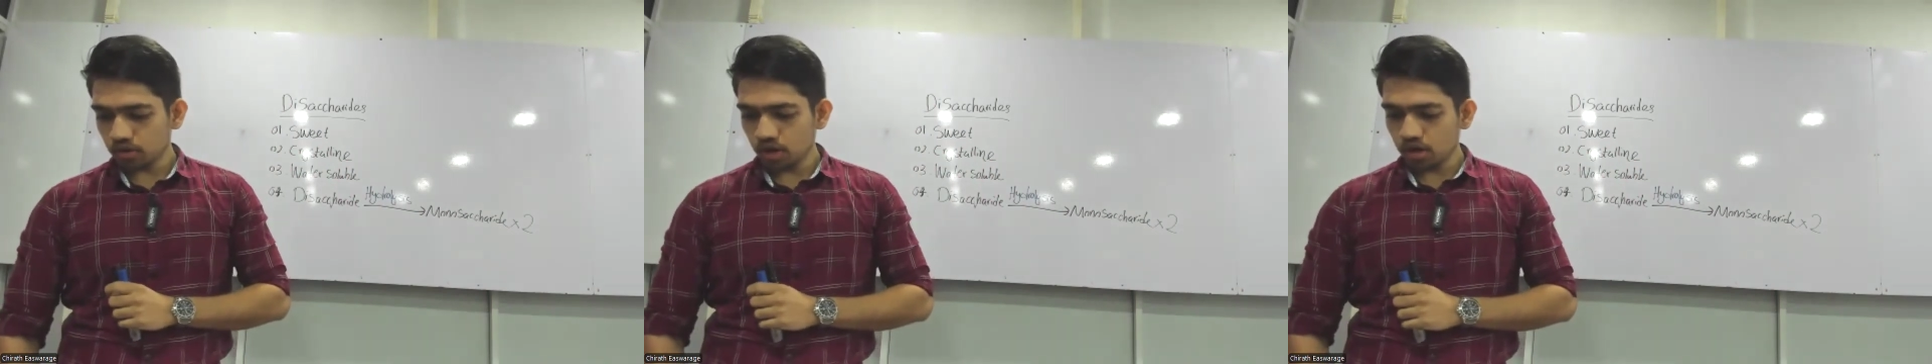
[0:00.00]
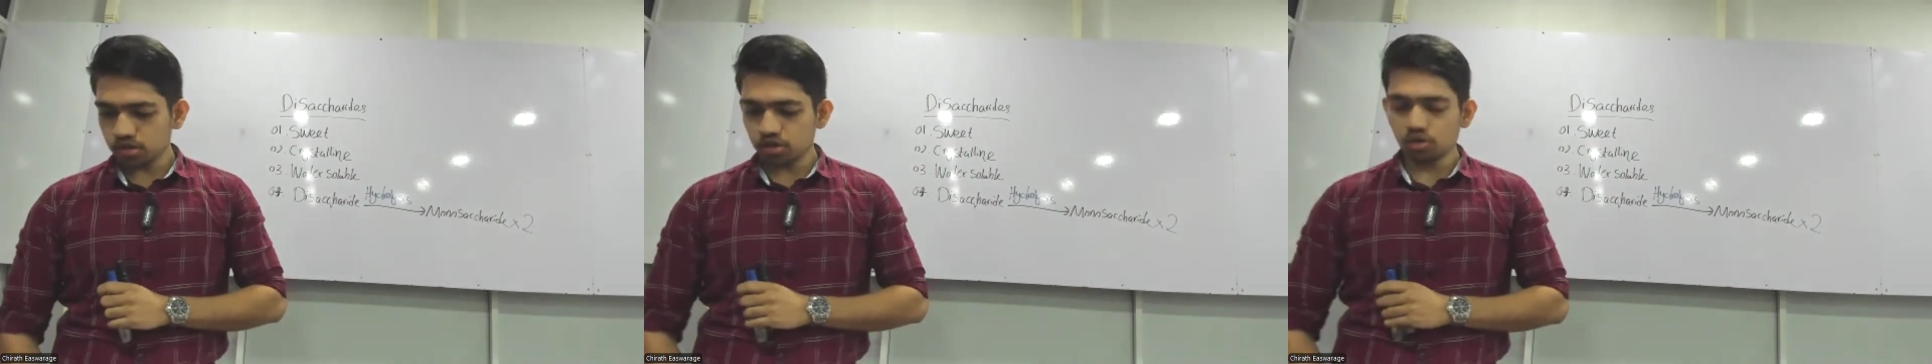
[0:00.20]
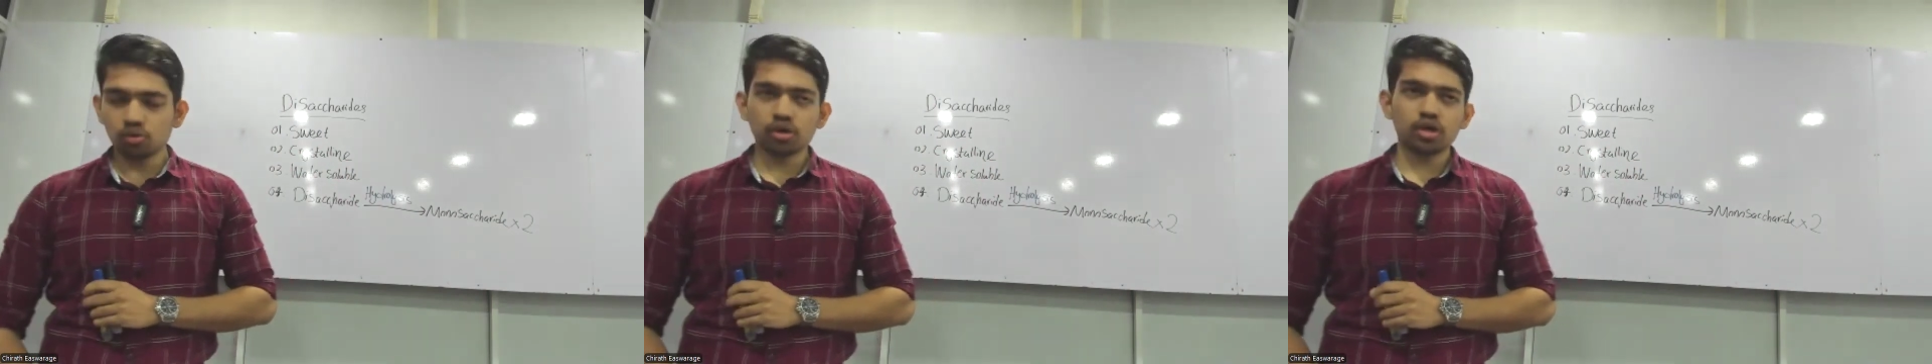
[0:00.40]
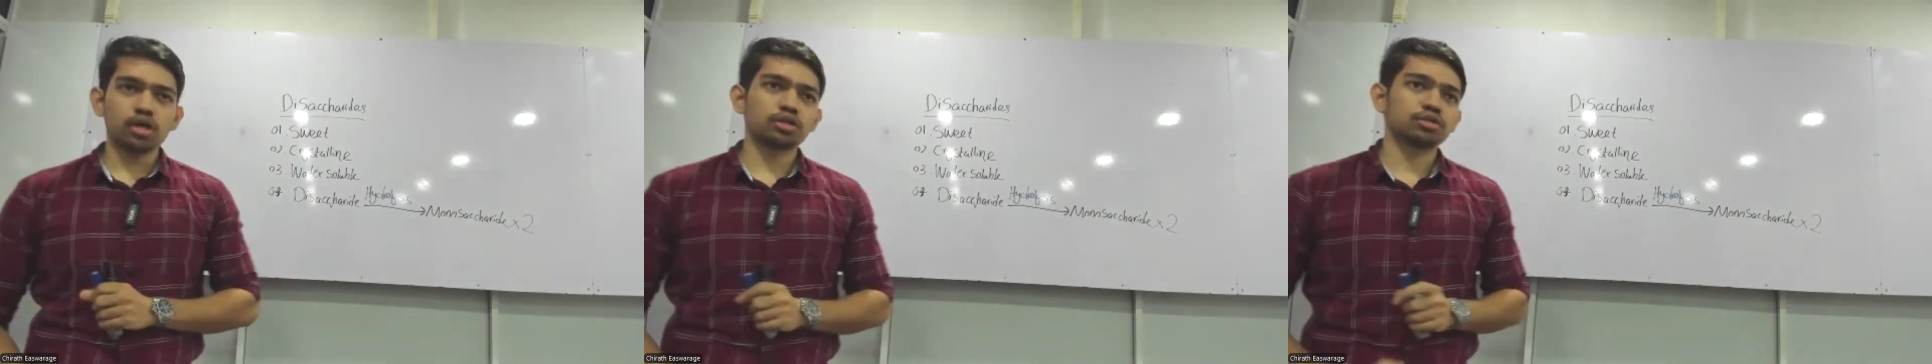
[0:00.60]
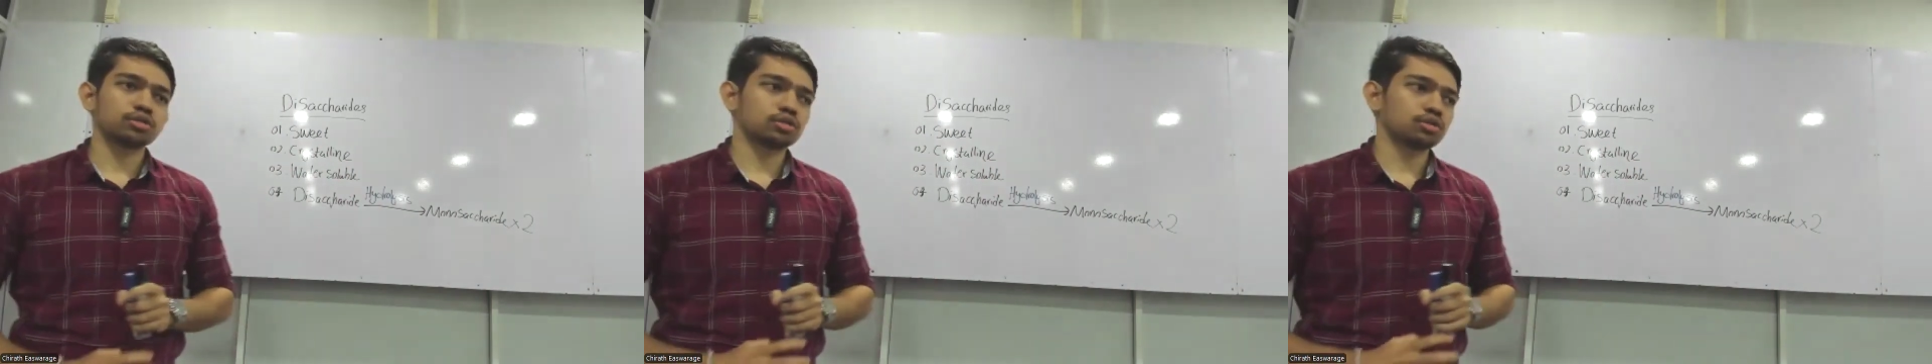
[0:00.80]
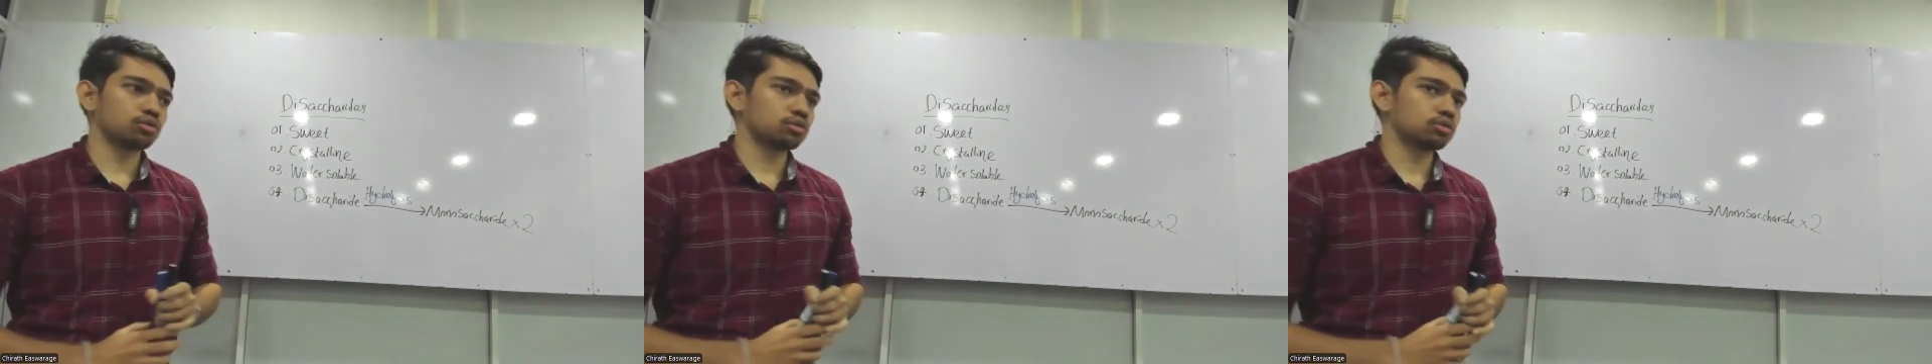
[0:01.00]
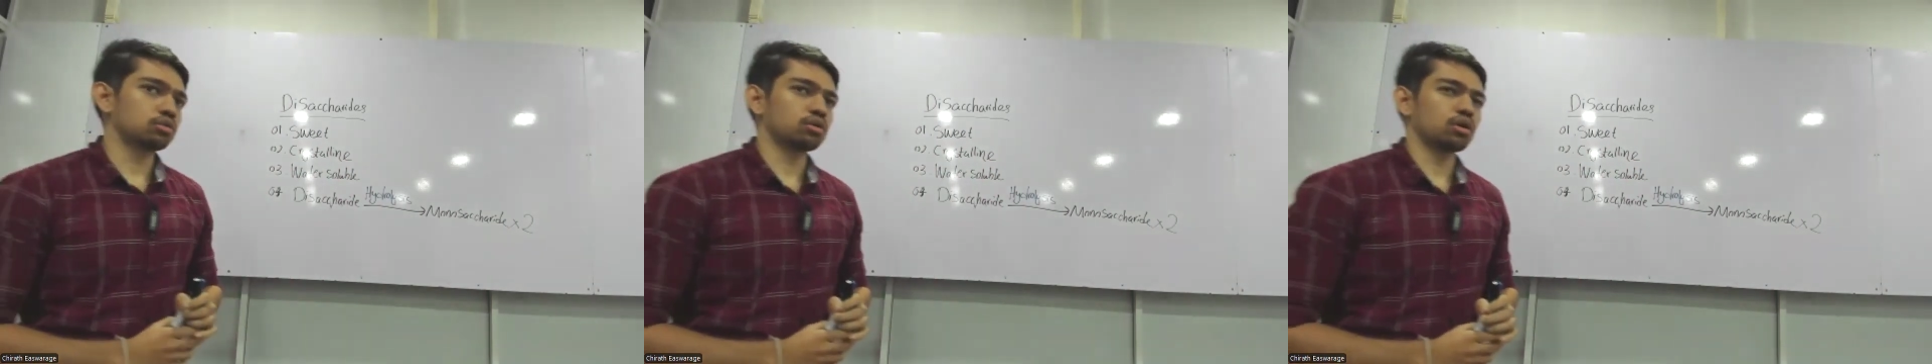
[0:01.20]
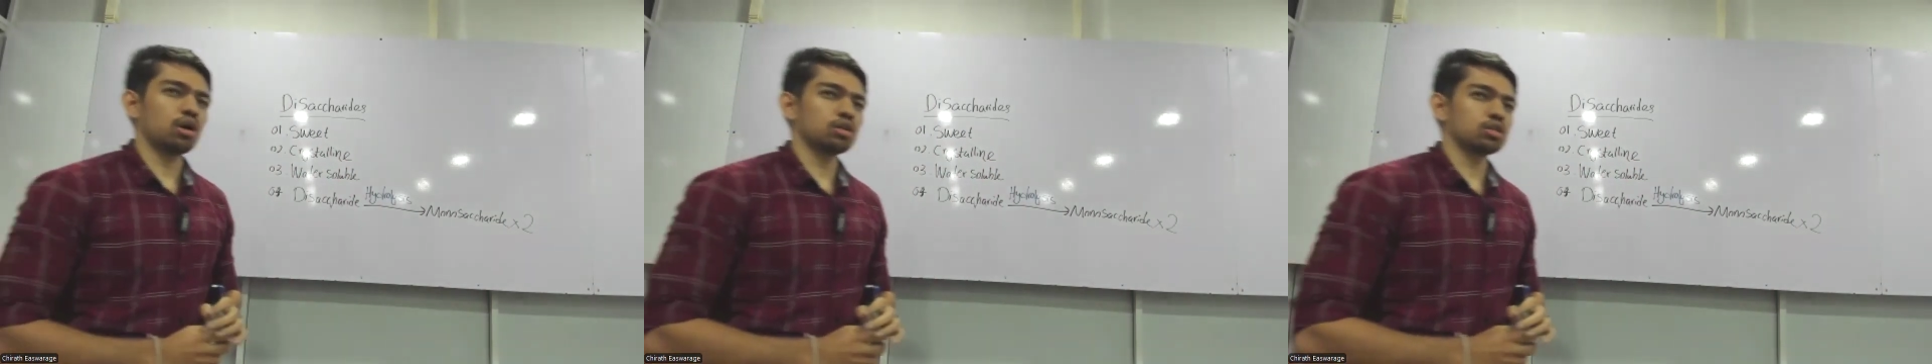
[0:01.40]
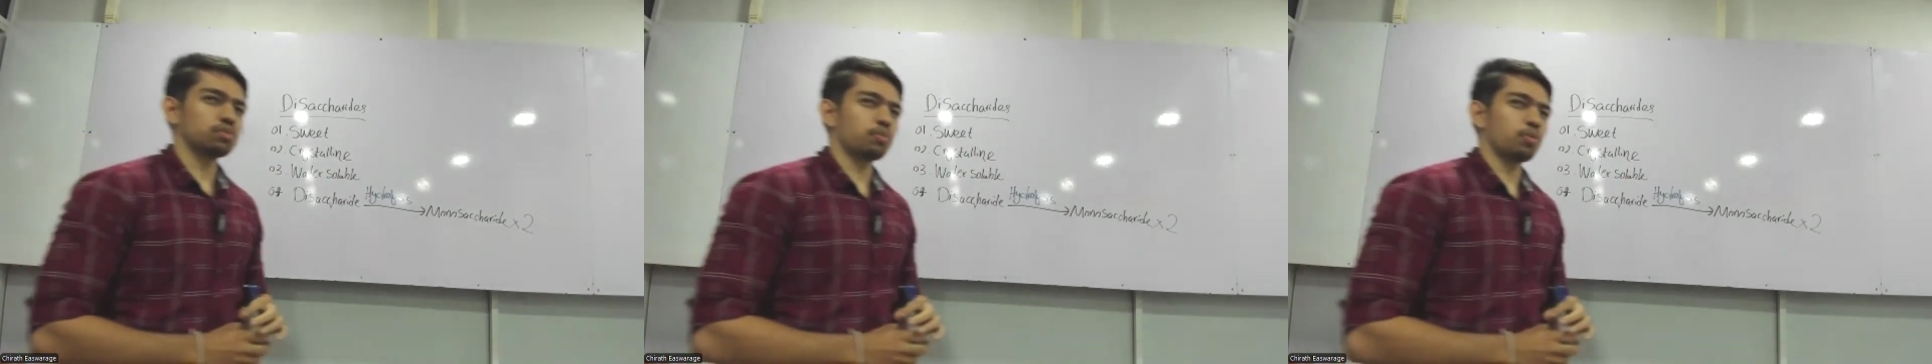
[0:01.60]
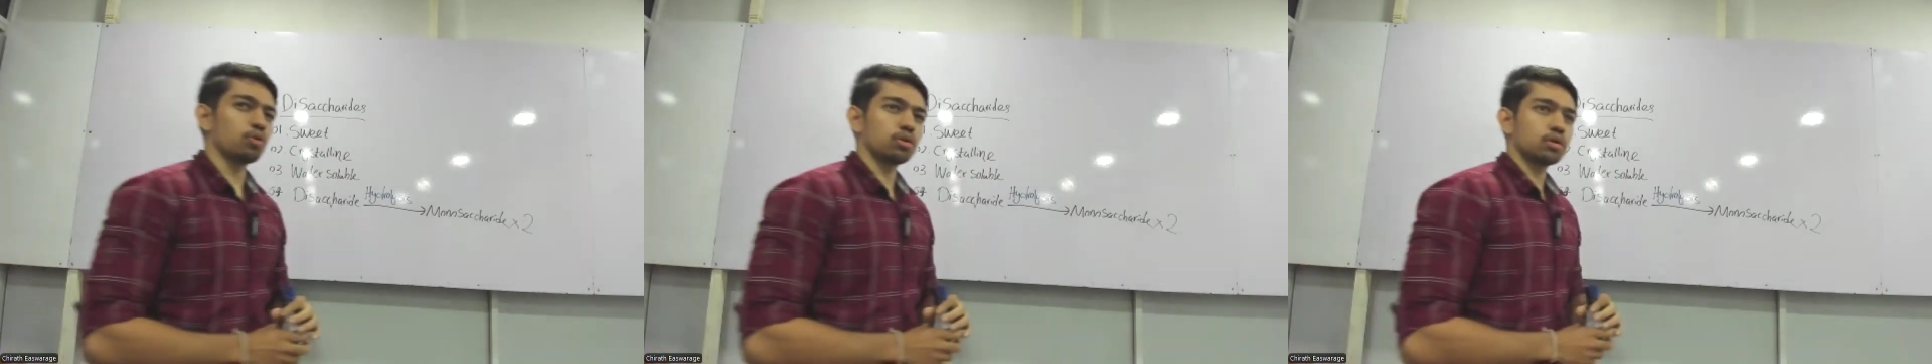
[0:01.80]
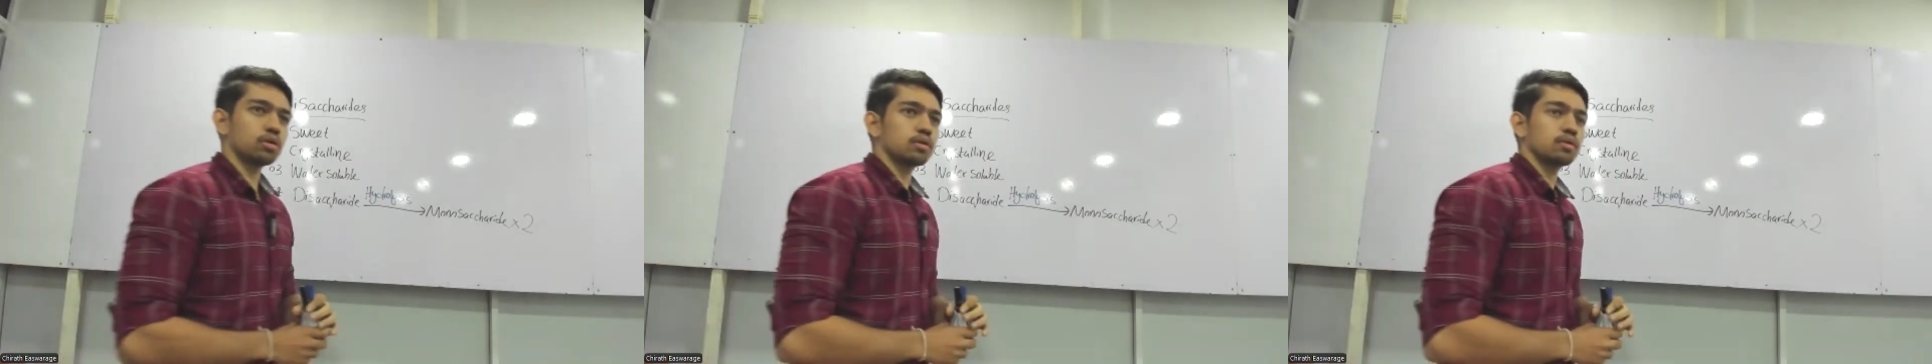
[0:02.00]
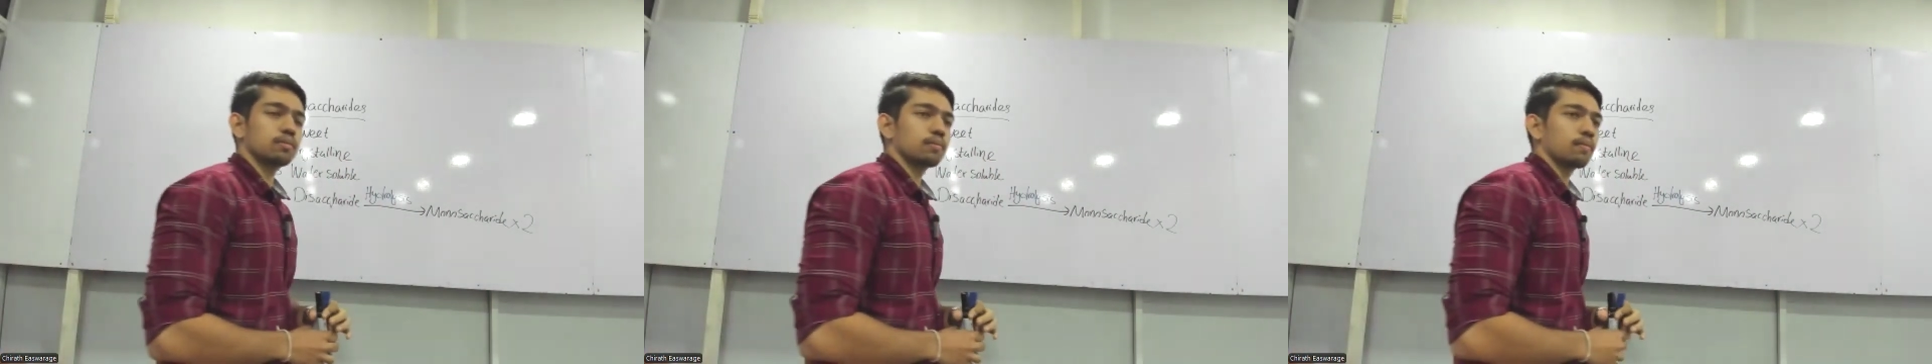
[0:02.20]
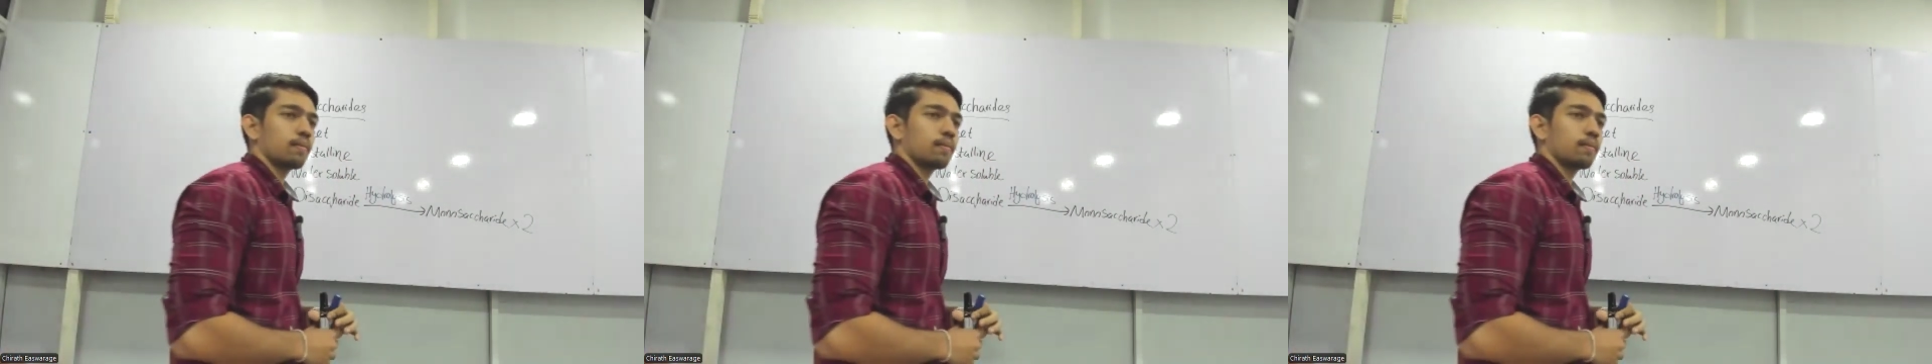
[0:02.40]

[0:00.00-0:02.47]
translocation, not transport?